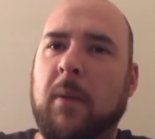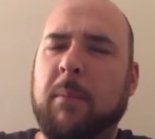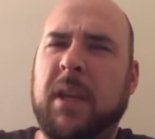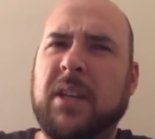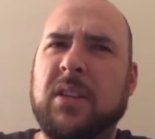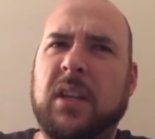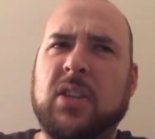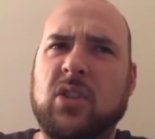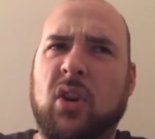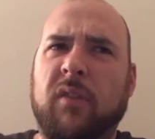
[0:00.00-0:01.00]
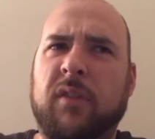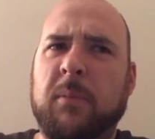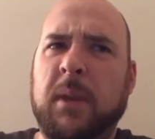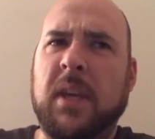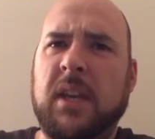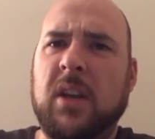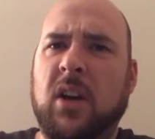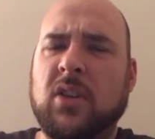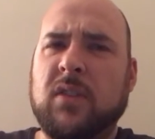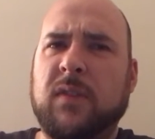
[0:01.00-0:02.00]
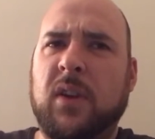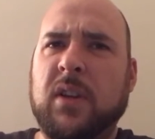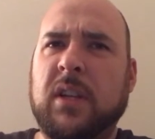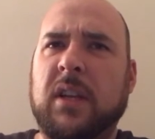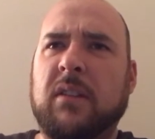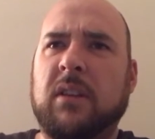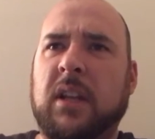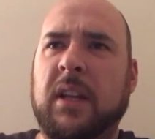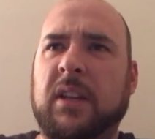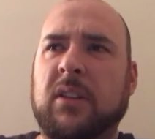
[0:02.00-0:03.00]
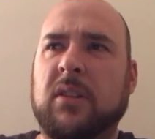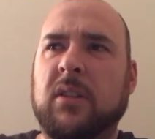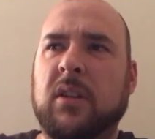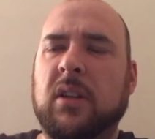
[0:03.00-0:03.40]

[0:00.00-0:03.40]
beginning to think it's not for me. I just find it a little.